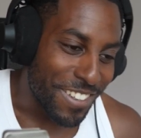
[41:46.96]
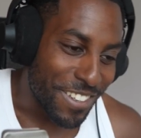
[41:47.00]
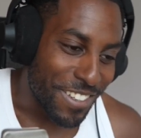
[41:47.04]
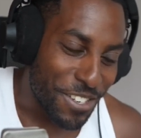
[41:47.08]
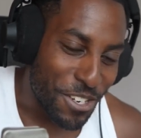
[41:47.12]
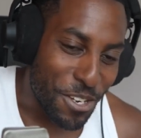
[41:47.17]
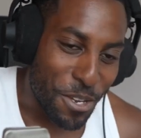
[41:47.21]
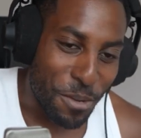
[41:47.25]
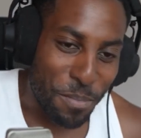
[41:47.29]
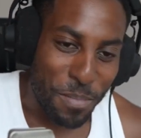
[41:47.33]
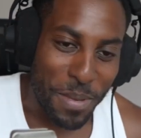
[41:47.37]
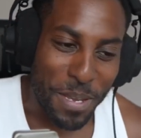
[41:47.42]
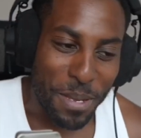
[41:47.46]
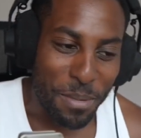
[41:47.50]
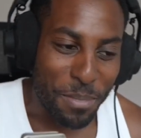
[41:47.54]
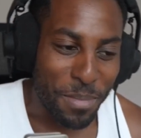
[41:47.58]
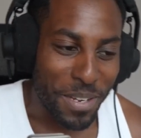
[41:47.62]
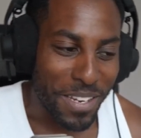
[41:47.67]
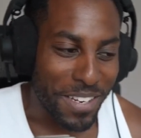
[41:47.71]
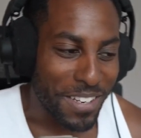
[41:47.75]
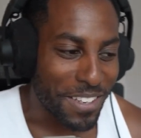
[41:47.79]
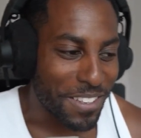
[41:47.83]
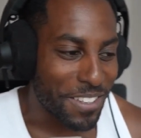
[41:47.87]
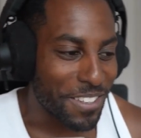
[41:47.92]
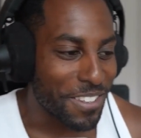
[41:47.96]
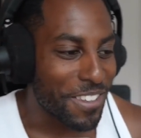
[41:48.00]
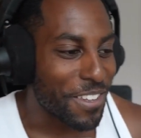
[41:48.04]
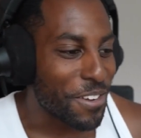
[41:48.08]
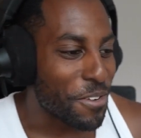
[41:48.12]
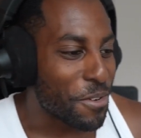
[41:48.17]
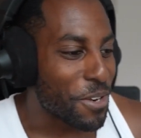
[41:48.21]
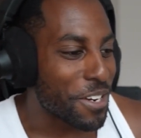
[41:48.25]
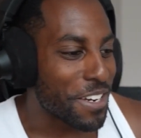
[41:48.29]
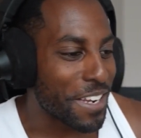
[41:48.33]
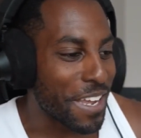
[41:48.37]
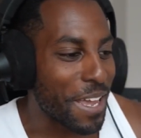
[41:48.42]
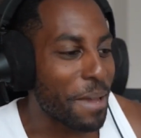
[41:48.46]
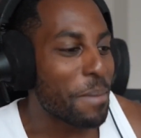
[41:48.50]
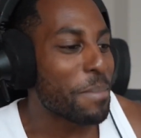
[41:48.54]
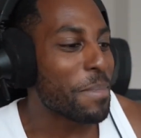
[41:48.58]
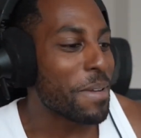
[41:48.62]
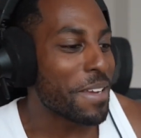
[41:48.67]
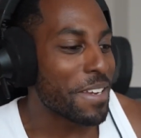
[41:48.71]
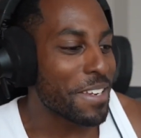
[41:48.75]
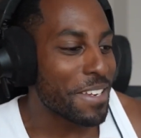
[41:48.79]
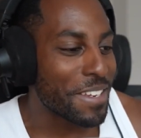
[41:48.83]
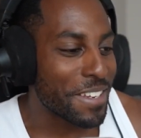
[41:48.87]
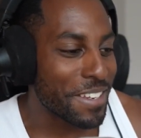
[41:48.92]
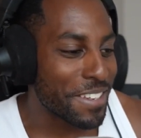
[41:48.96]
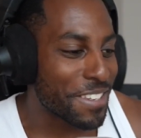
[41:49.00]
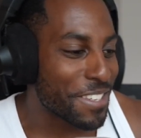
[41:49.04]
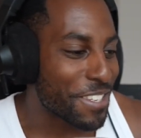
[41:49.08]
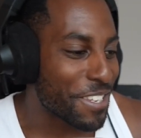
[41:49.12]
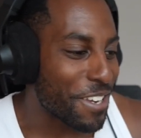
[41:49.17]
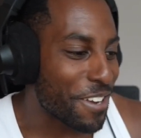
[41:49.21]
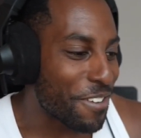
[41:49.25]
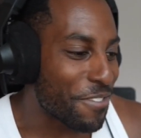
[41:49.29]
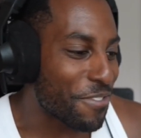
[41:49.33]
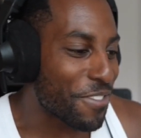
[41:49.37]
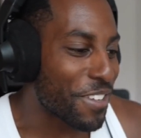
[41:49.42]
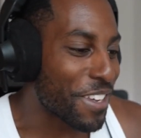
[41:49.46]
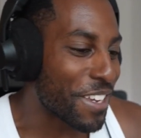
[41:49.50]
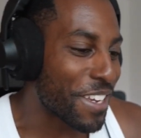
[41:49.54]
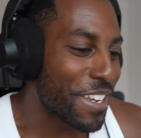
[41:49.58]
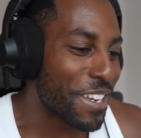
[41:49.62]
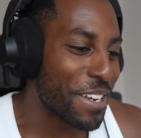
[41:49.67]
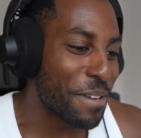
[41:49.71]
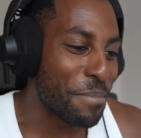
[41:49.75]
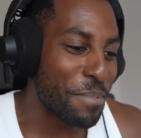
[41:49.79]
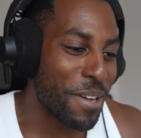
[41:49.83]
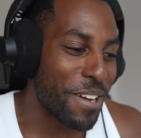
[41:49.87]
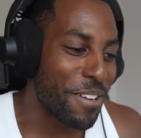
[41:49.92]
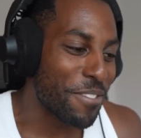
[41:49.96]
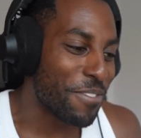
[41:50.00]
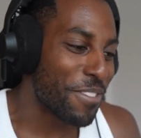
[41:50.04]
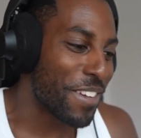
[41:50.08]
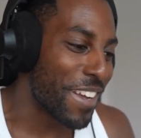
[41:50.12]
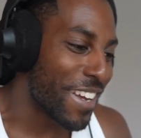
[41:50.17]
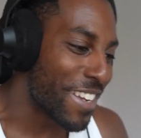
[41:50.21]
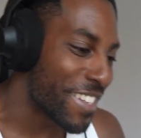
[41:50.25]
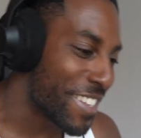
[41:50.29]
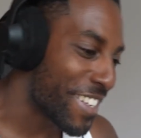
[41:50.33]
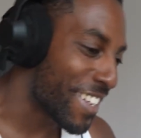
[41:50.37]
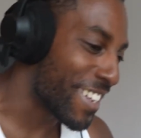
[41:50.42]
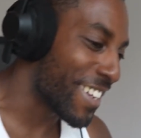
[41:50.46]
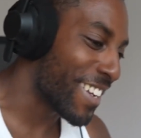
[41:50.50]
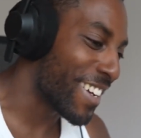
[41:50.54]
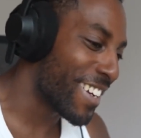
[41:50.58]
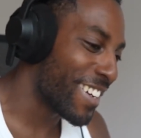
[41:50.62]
You know me, man. Don't want to get me start thinking about flights and